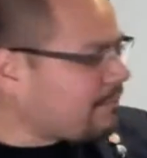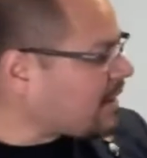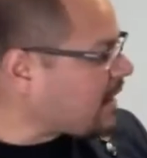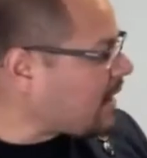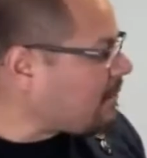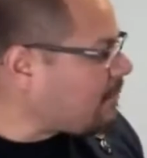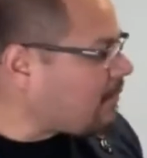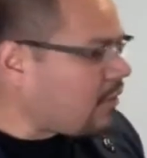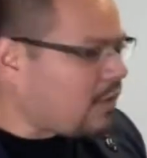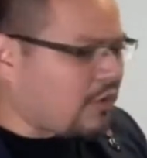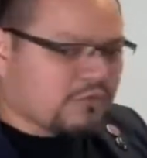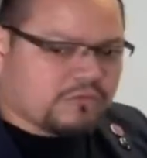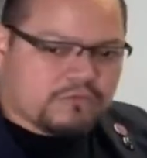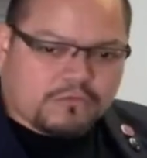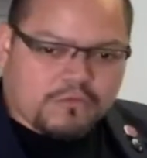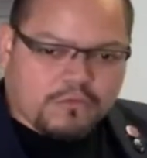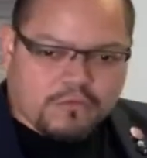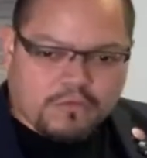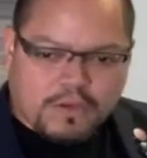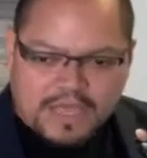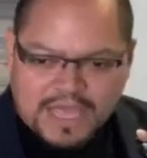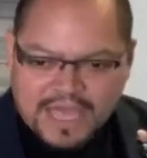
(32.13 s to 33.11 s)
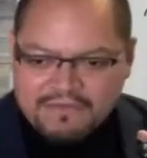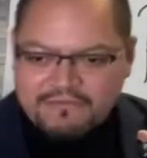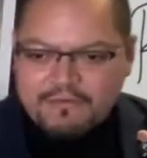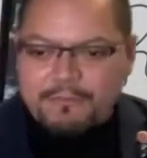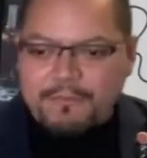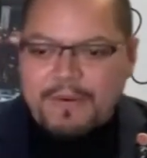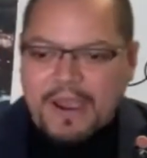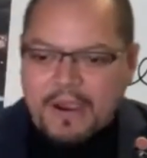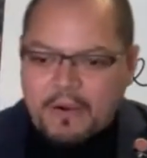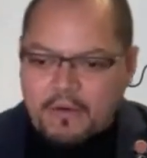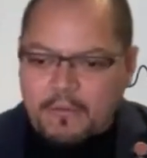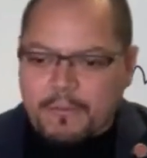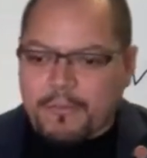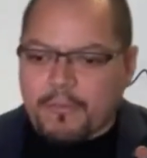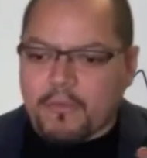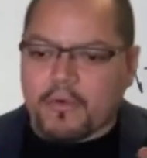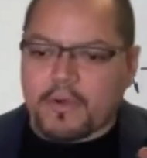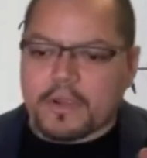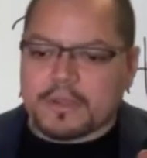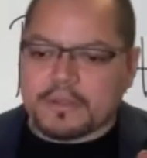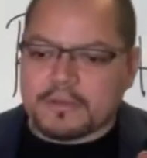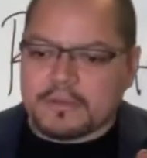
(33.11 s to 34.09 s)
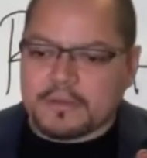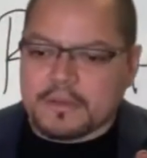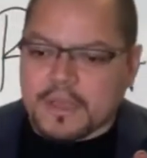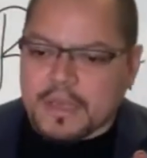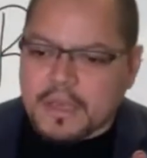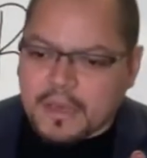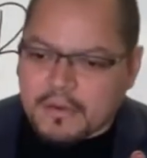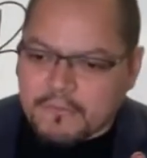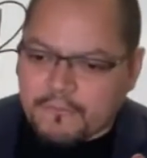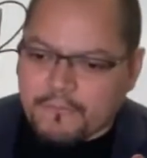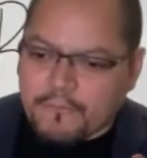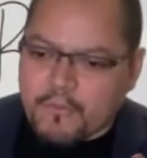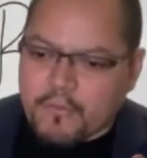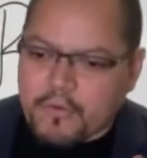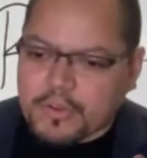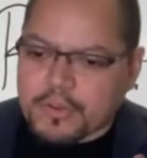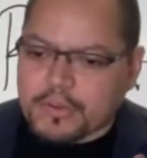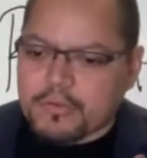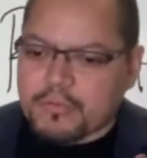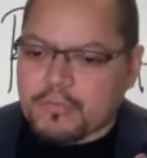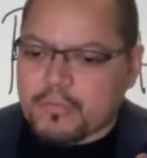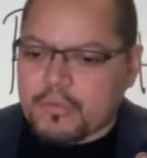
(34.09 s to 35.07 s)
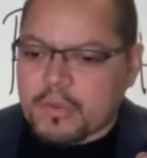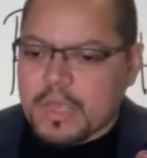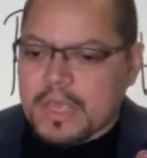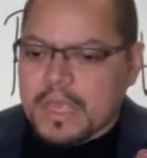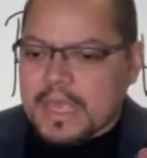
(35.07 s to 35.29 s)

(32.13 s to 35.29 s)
I have a PowerPoint for you